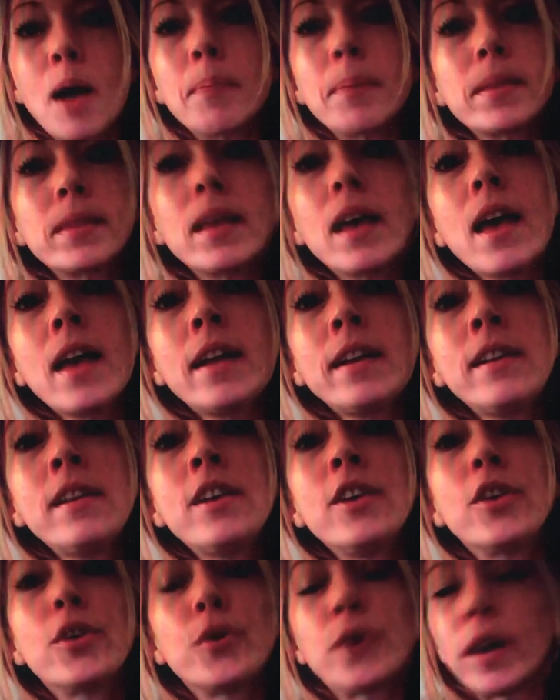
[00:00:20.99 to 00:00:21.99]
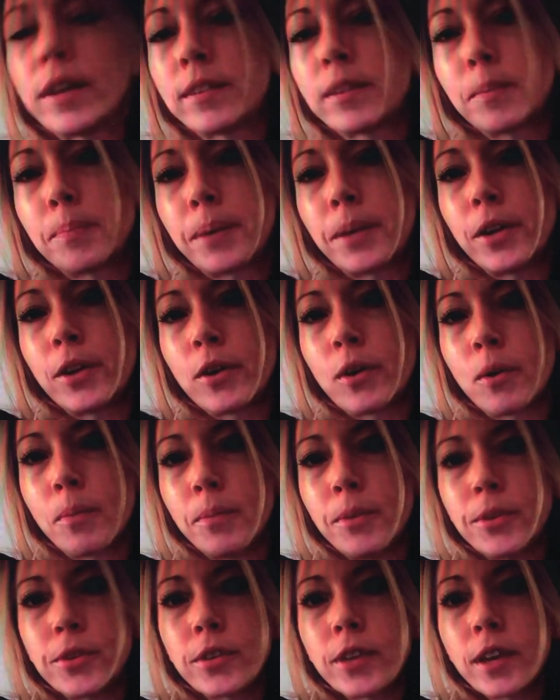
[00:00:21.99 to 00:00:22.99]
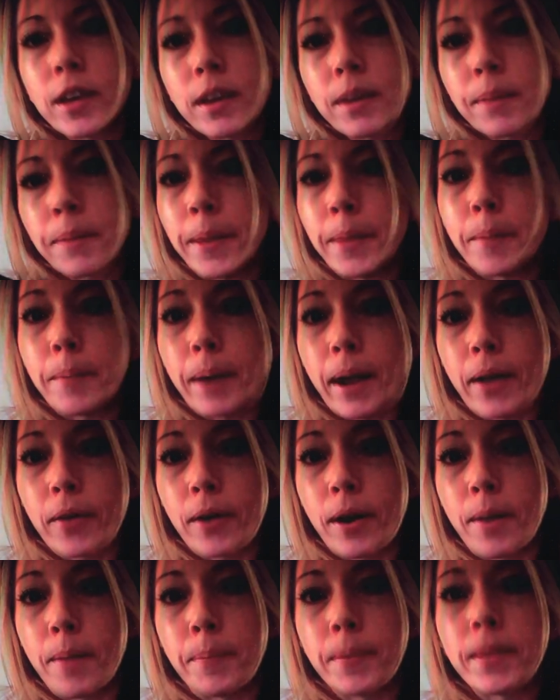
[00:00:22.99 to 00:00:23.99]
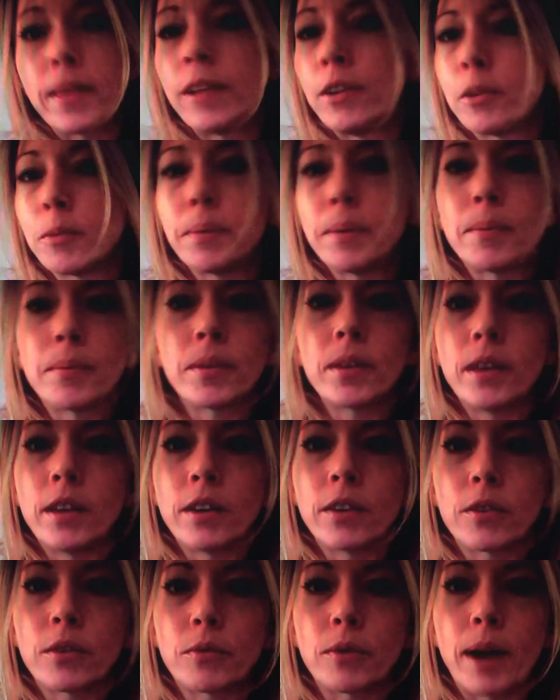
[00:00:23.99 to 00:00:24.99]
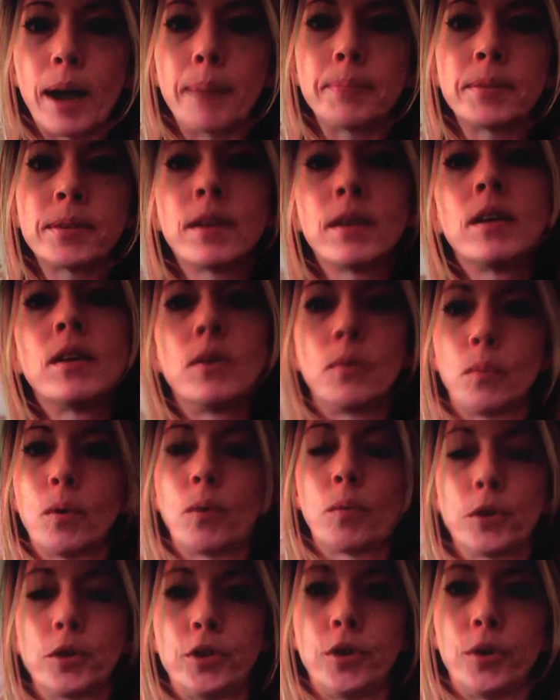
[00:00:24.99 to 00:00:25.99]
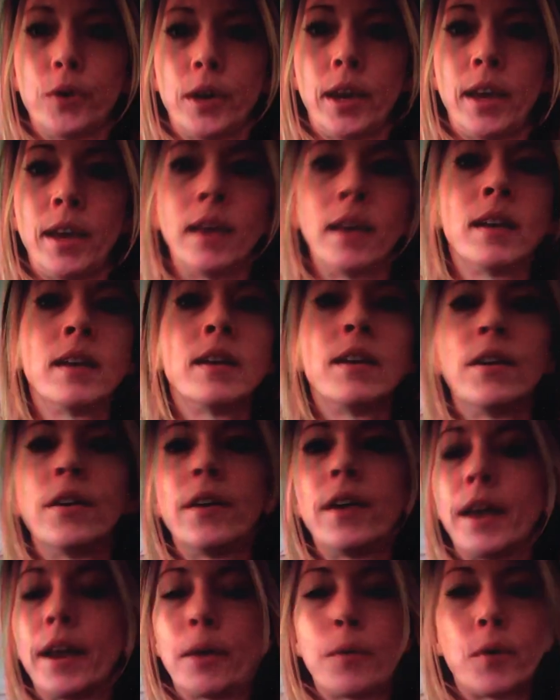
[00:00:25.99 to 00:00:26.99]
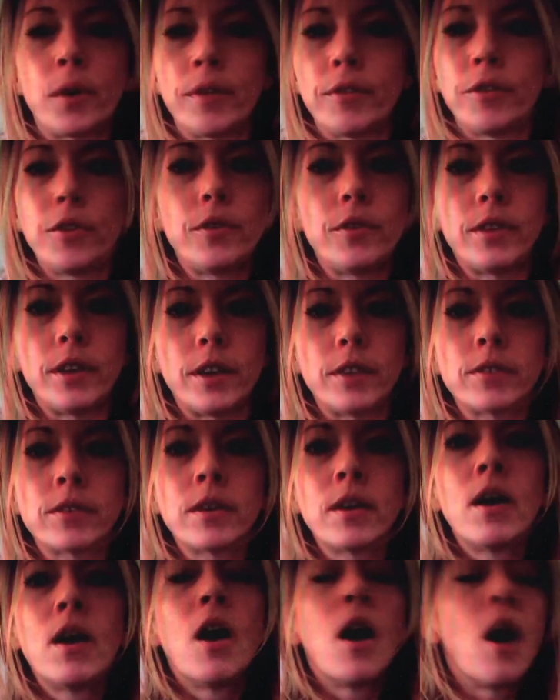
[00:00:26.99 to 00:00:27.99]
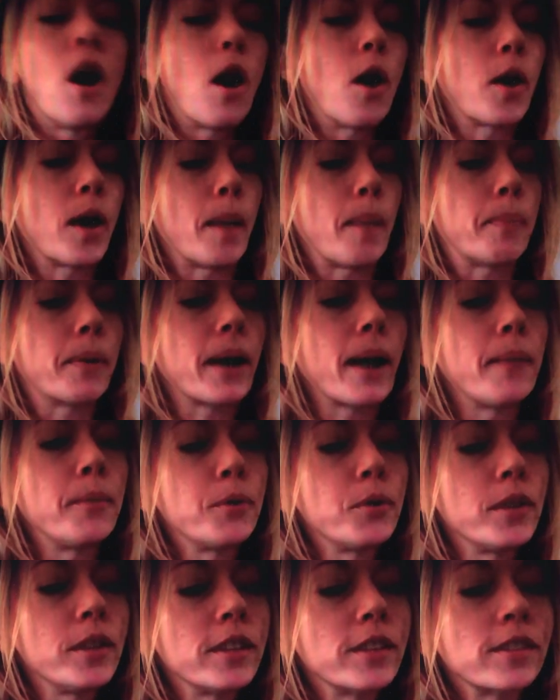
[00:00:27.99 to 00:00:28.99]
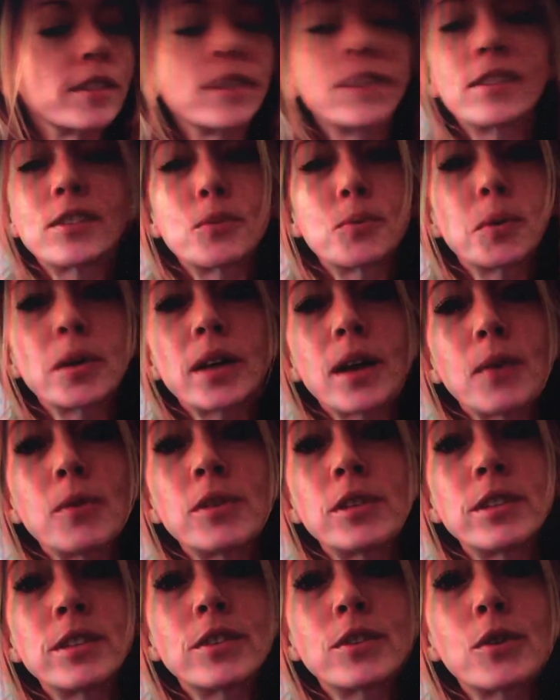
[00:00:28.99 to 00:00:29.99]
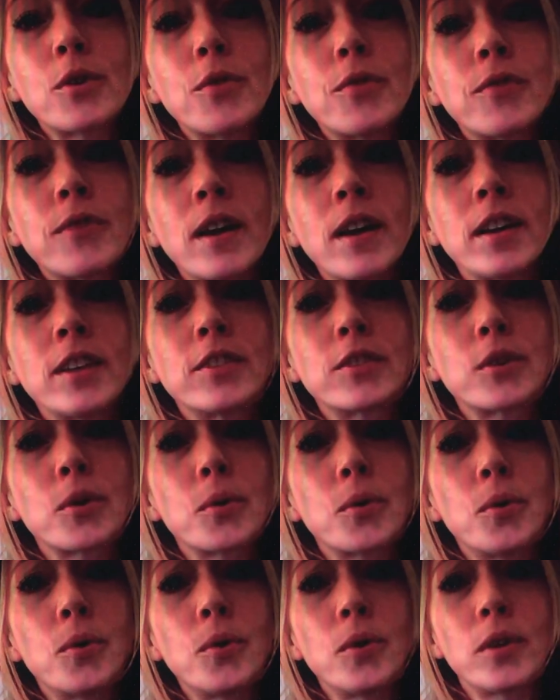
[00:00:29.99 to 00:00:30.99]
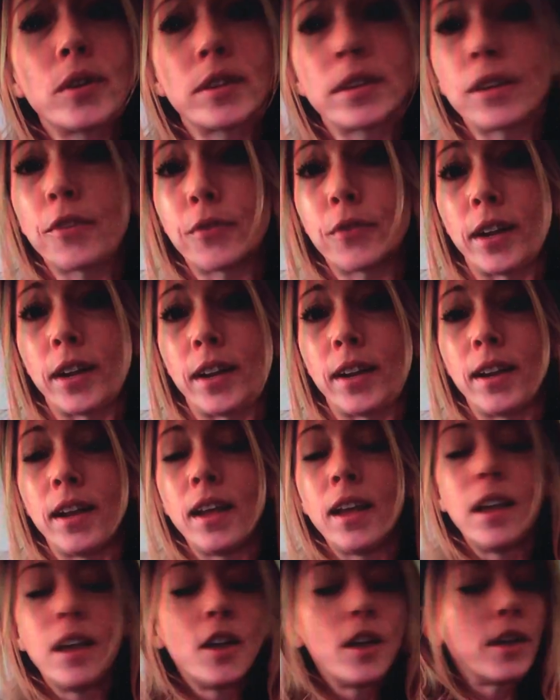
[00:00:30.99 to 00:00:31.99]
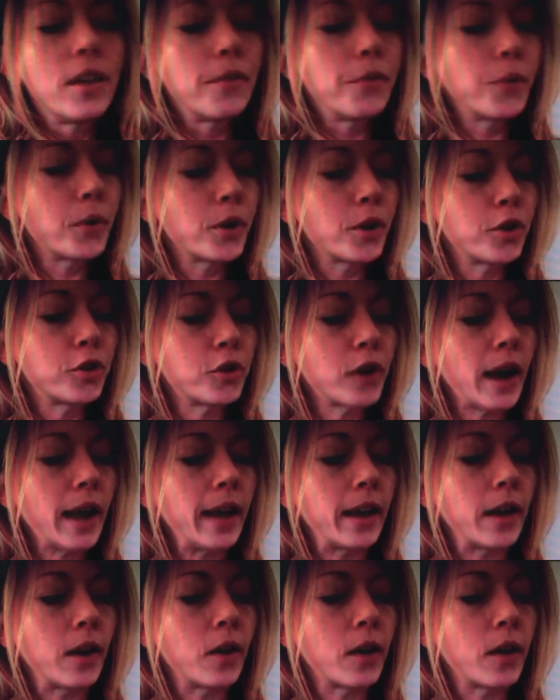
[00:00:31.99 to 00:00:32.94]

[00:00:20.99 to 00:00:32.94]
But then you guys can play your own music in the background, but then you'll be able to hear the reps, what we're doing, and I won't have to do this. Okay, but I'm doing this because this workout was just so fun and so cool and different. If you want to try it.